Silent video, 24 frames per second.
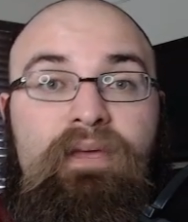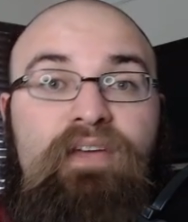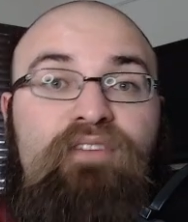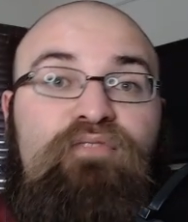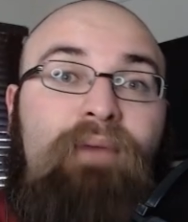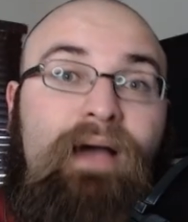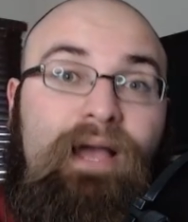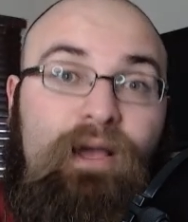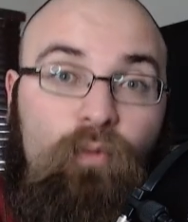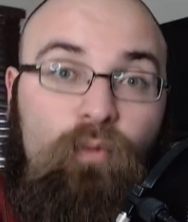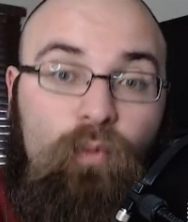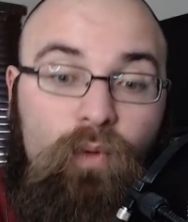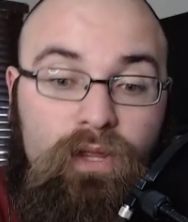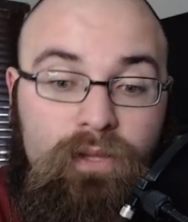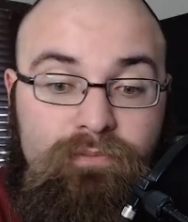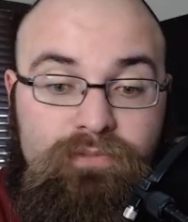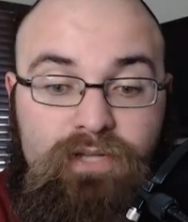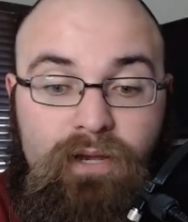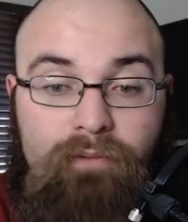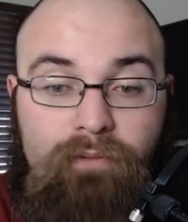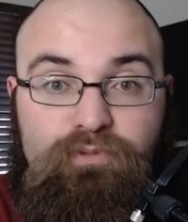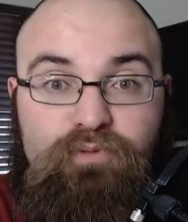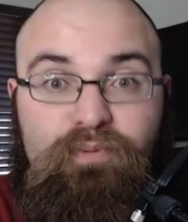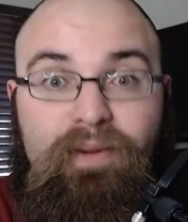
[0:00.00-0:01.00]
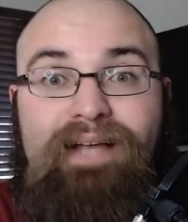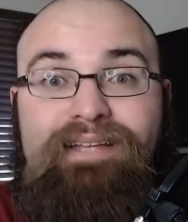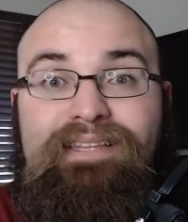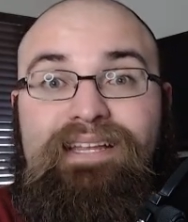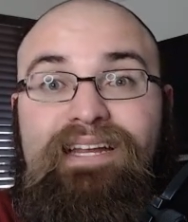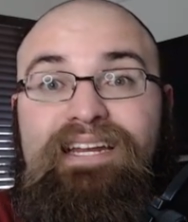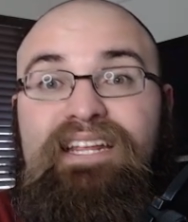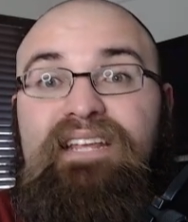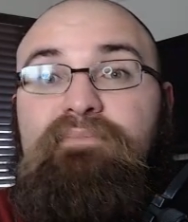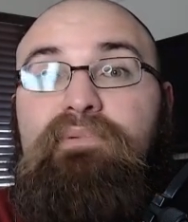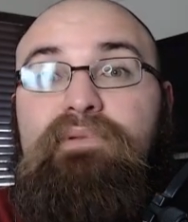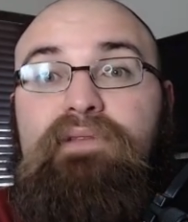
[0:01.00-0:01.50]
if Mike Williams comes back
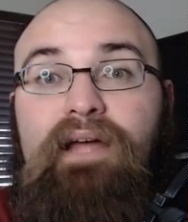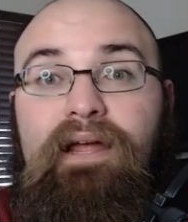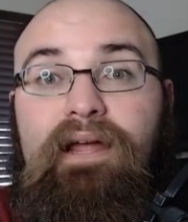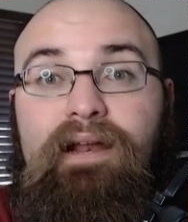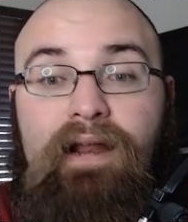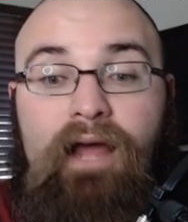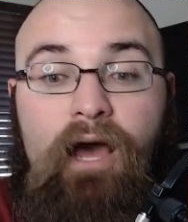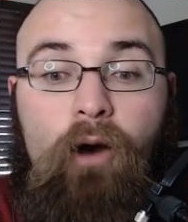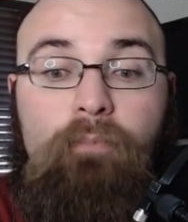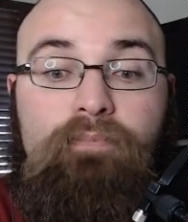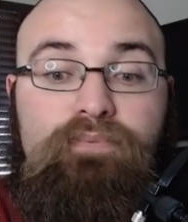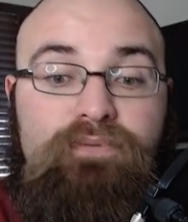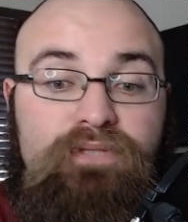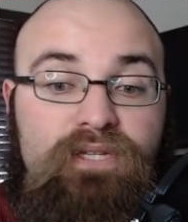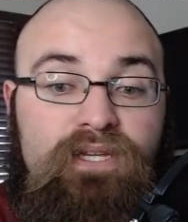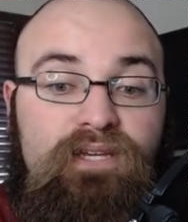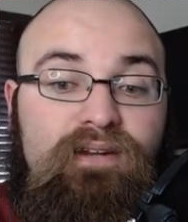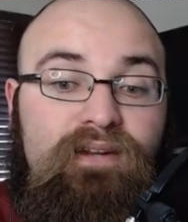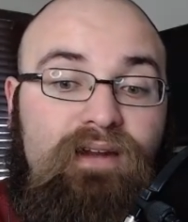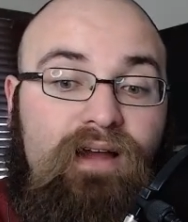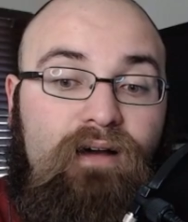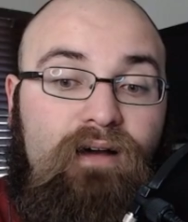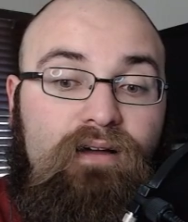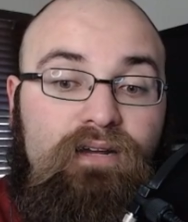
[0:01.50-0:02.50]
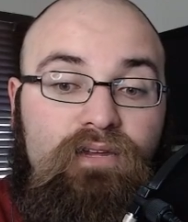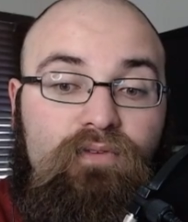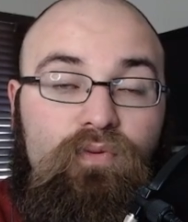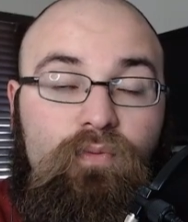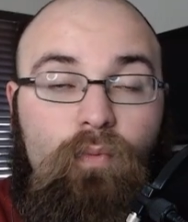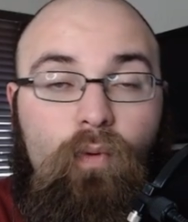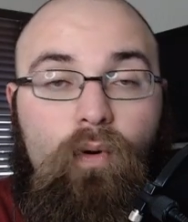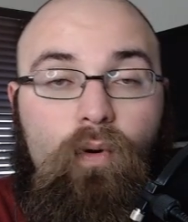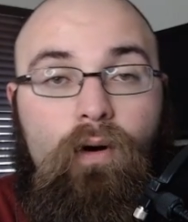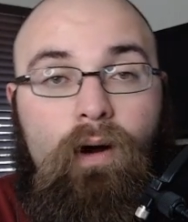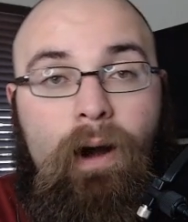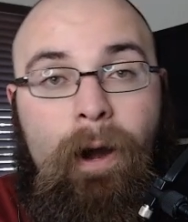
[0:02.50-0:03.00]
that helps Keenan Allen even
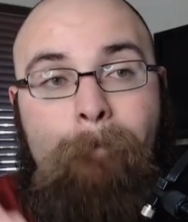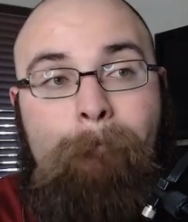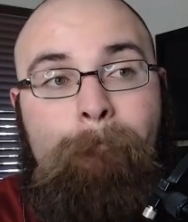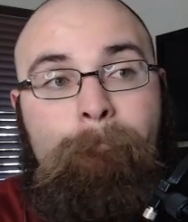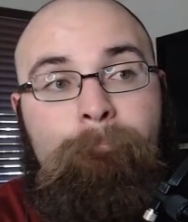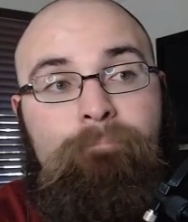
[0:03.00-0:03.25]
more.